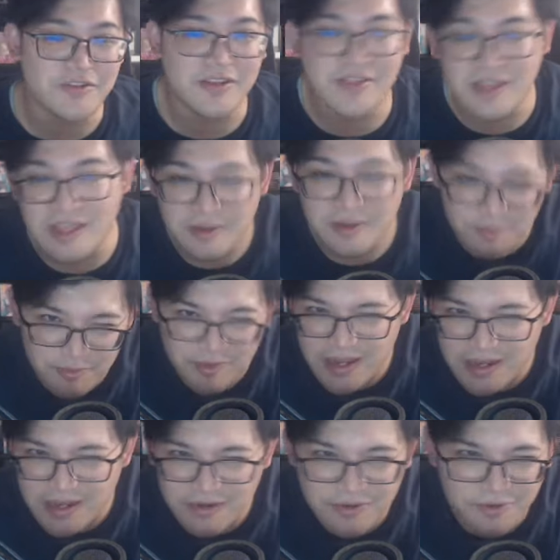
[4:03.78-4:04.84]
they
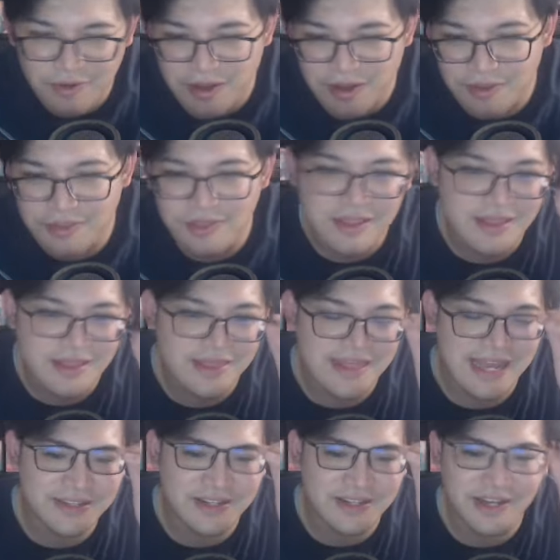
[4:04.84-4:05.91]
end around
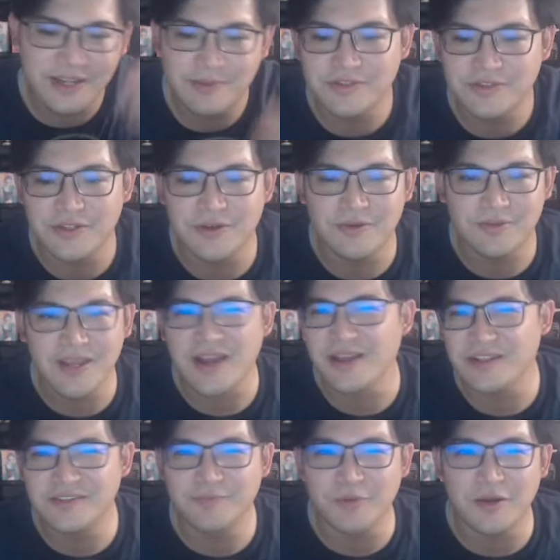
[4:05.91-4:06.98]
that time. So yeah,
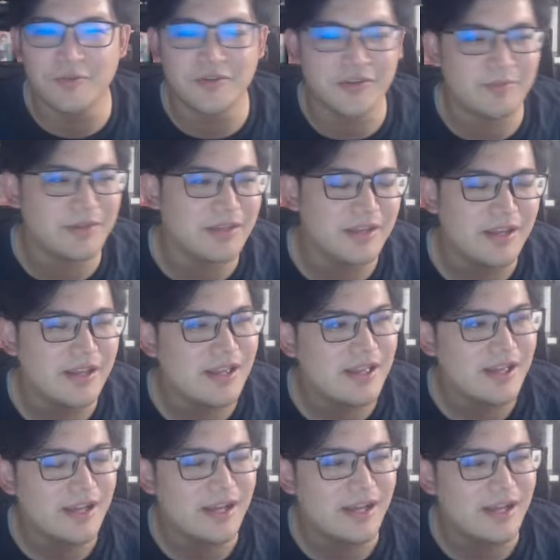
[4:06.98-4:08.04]
it's probably going to be
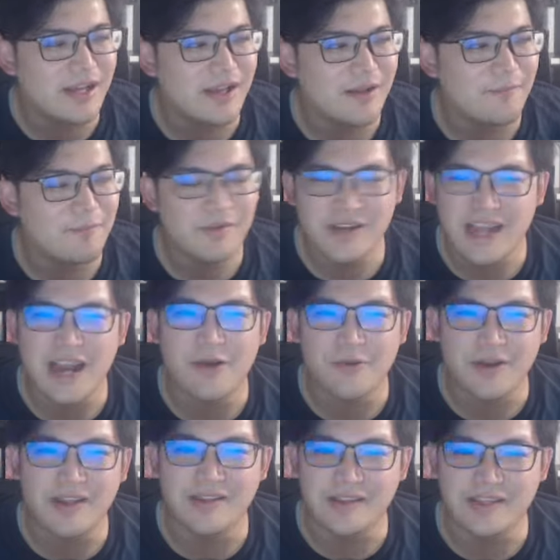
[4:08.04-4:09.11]
uh, an hour
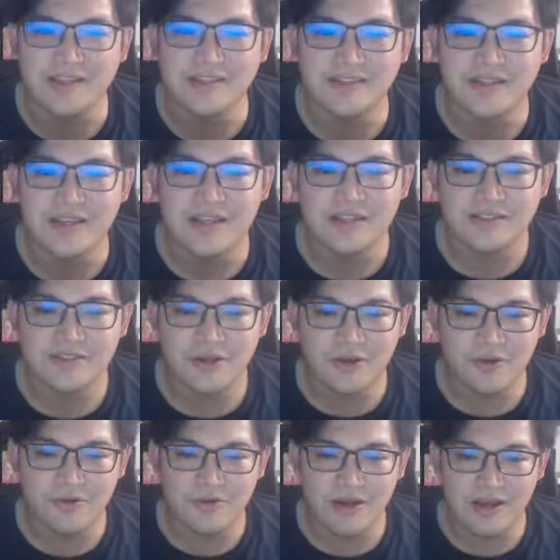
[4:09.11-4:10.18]
at least.
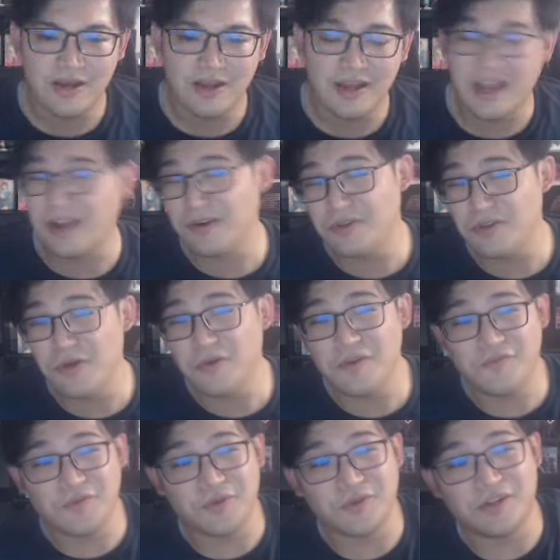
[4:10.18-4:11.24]
So uh, I don't know
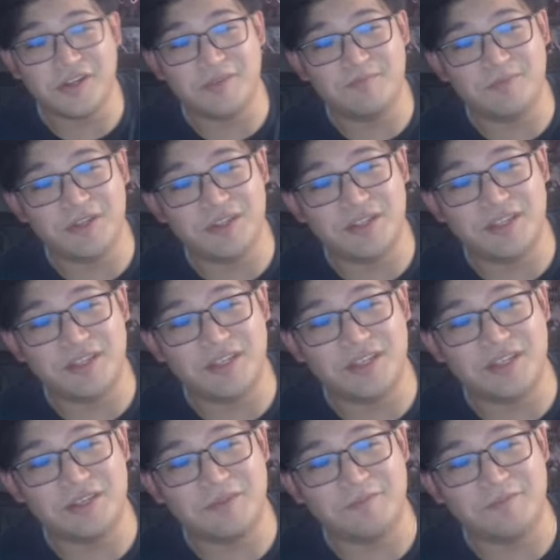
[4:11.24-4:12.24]
if they're going to be